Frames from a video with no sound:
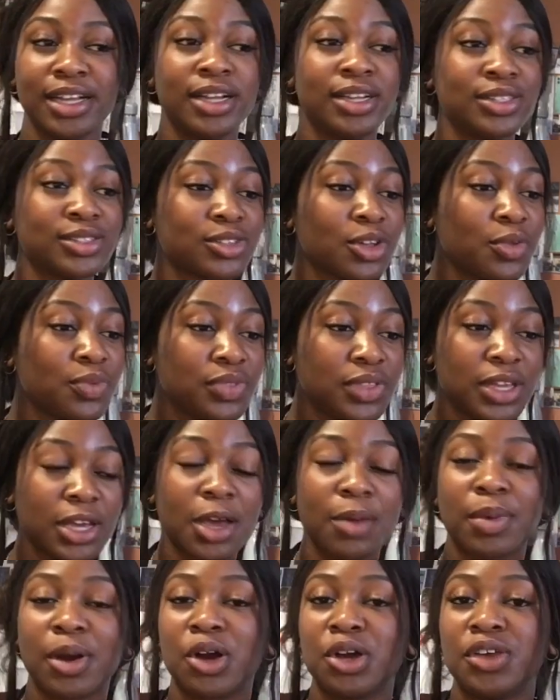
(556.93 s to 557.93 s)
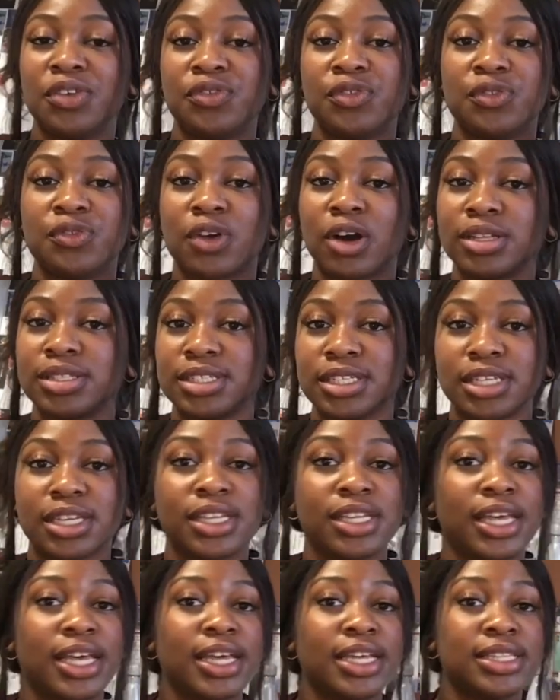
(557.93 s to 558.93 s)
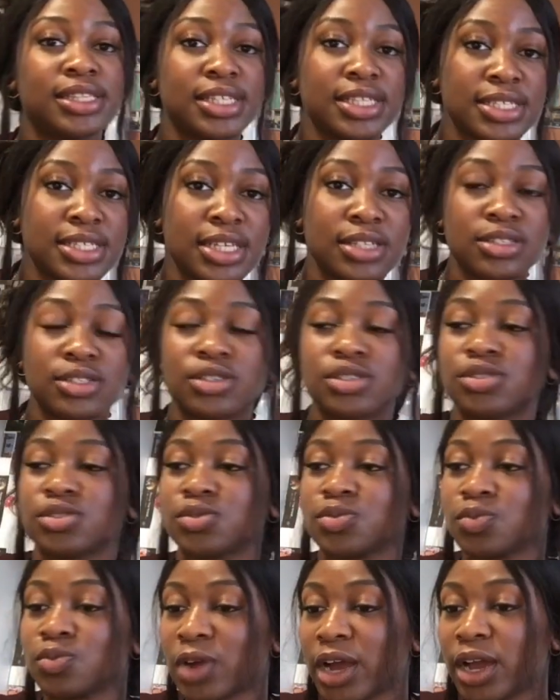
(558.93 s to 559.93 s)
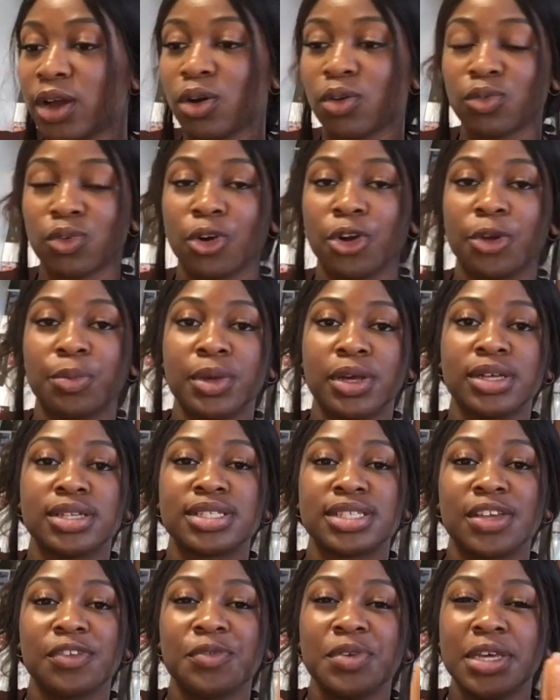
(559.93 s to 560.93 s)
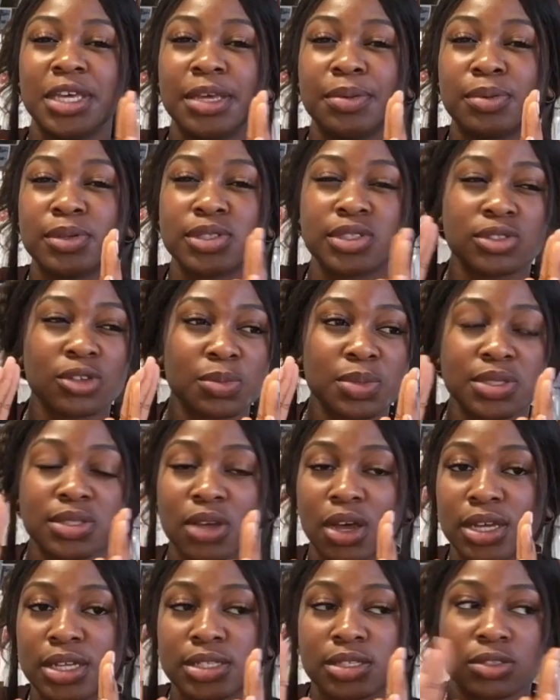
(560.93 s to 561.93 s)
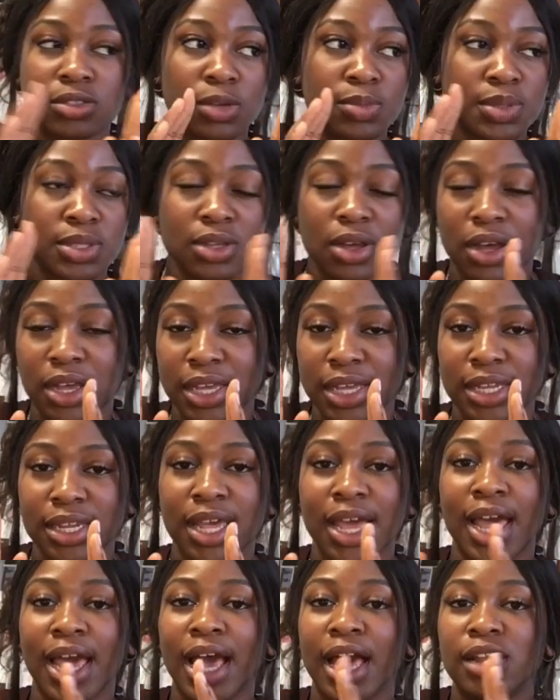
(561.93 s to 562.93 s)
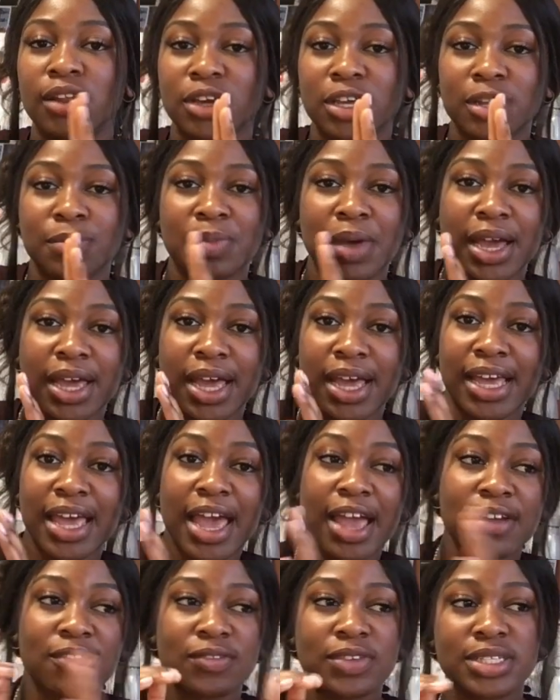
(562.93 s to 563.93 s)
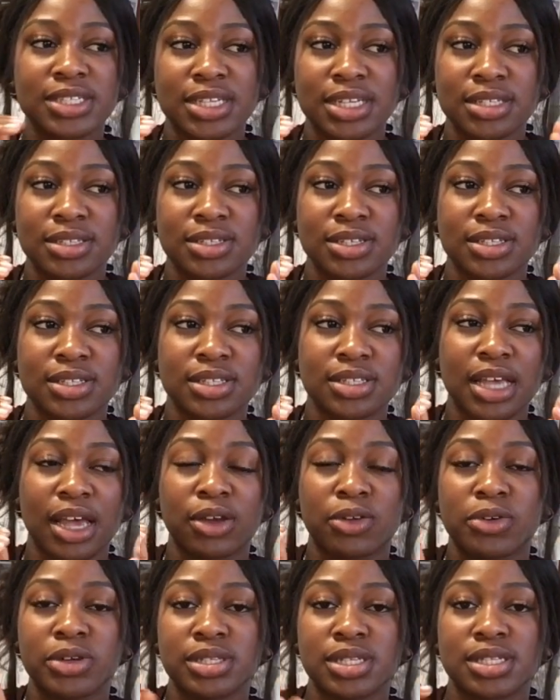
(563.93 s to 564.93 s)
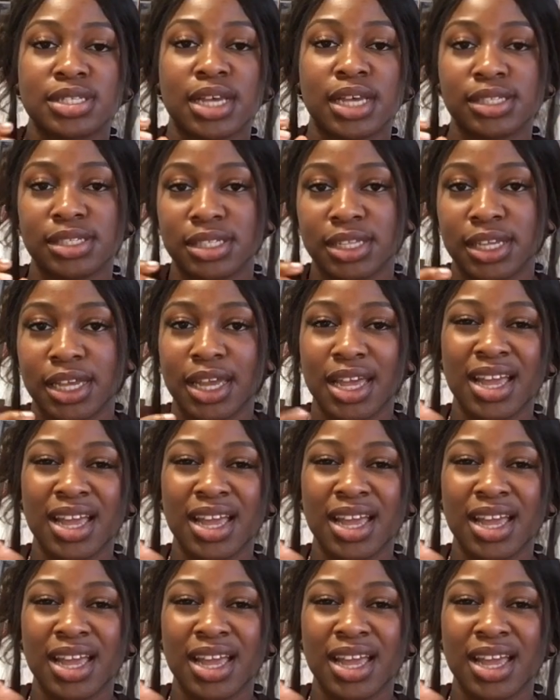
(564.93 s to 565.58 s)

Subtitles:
Don't think about if you've articulated this sentence right or wrong, because if we keep on stop starting and looking back at every sentence and criticizing it,